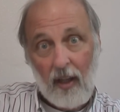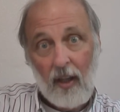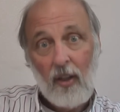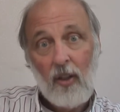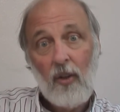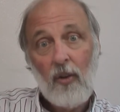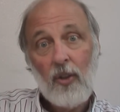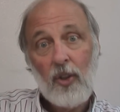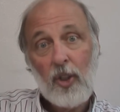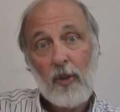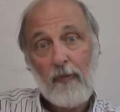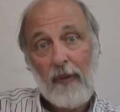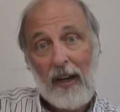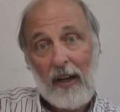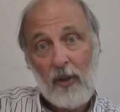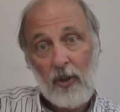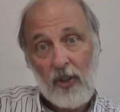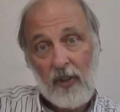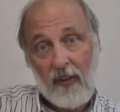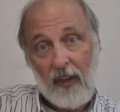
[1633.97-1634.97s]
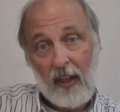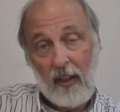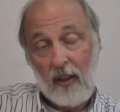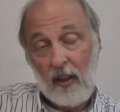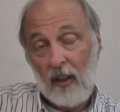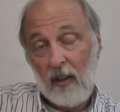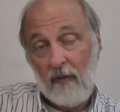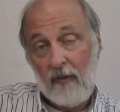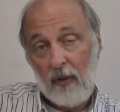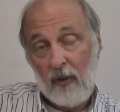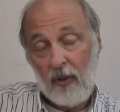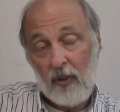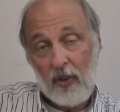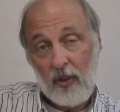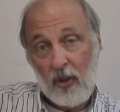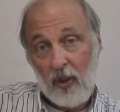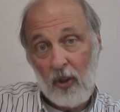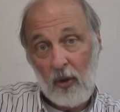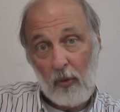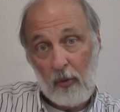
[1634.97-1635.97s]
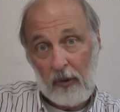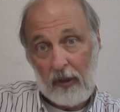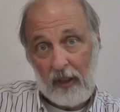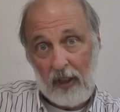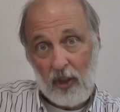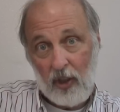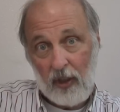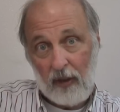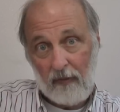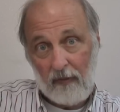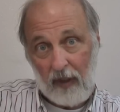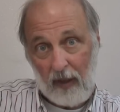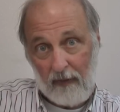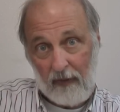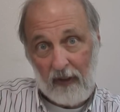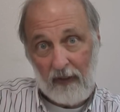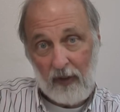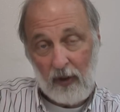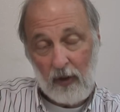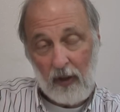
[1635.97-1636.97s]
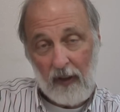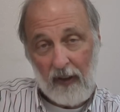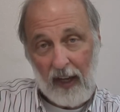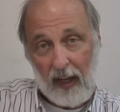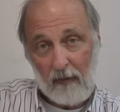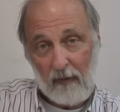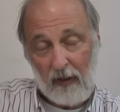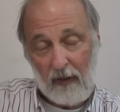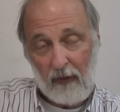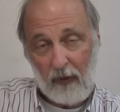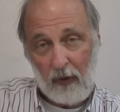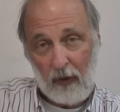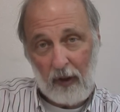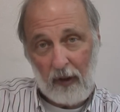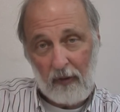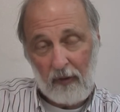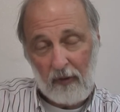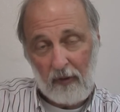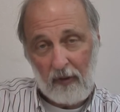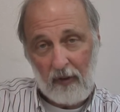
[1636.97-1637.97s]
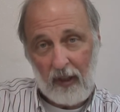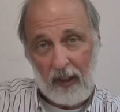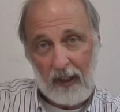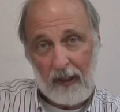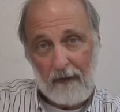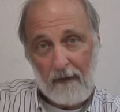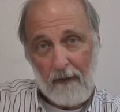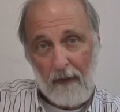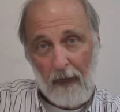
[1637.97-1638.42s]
your spouse then converts to your religion. I mean, I've heard of that before, right?